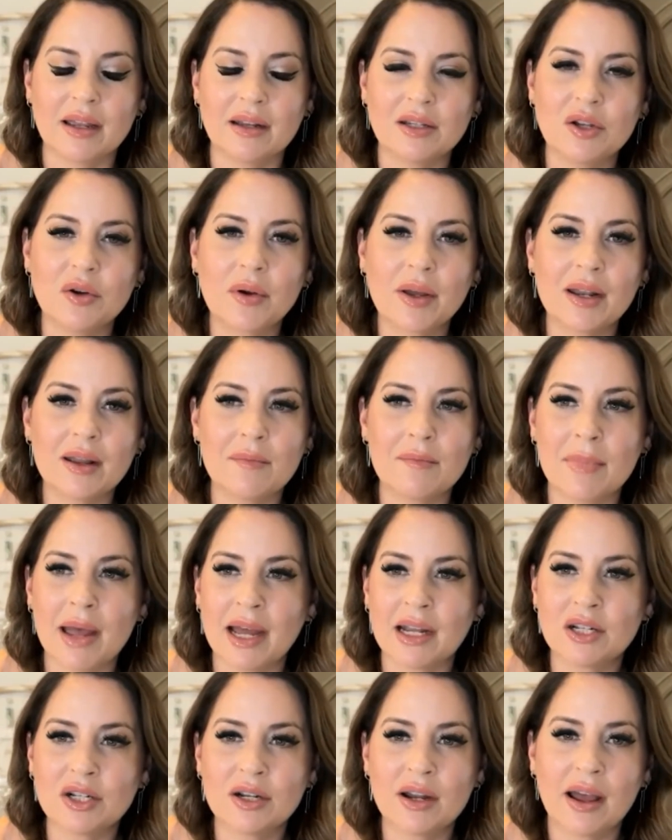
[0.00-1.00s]
And you can
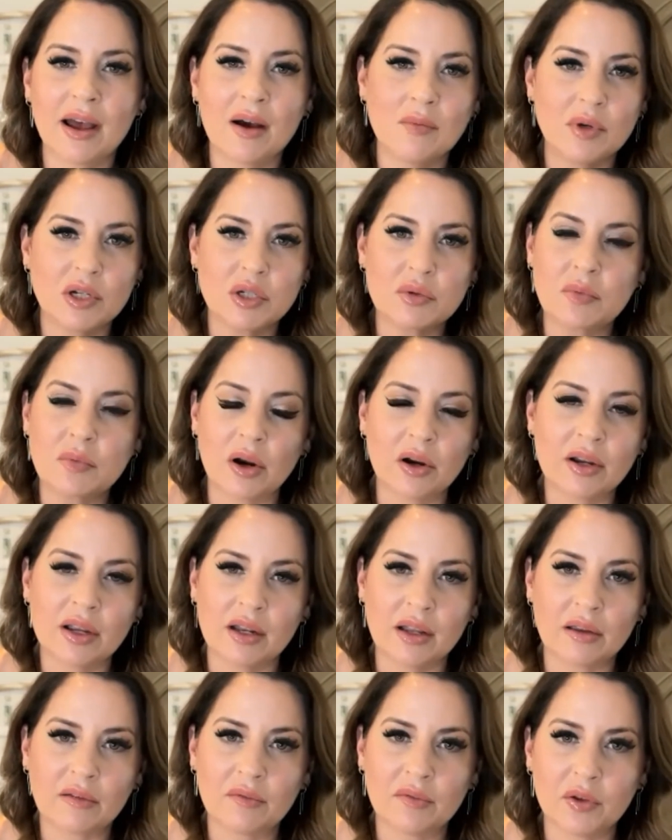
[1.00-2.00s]
imagine how much
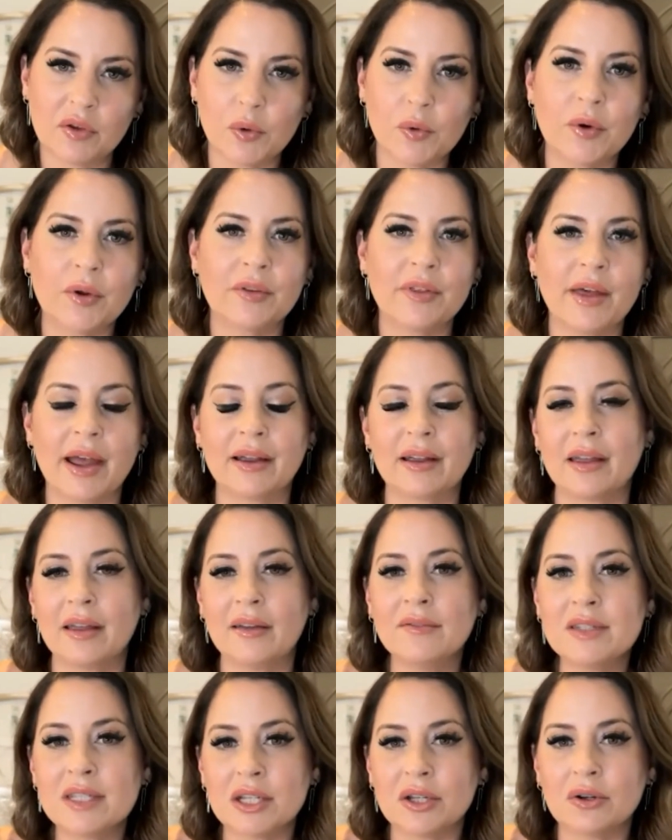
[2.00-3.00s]
marketing fuel that
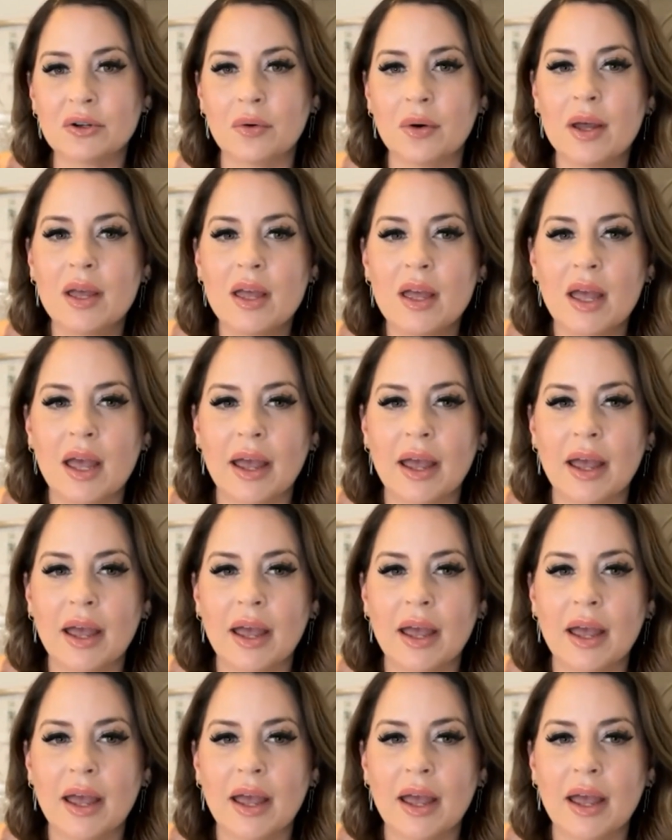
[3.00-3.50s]
gives you,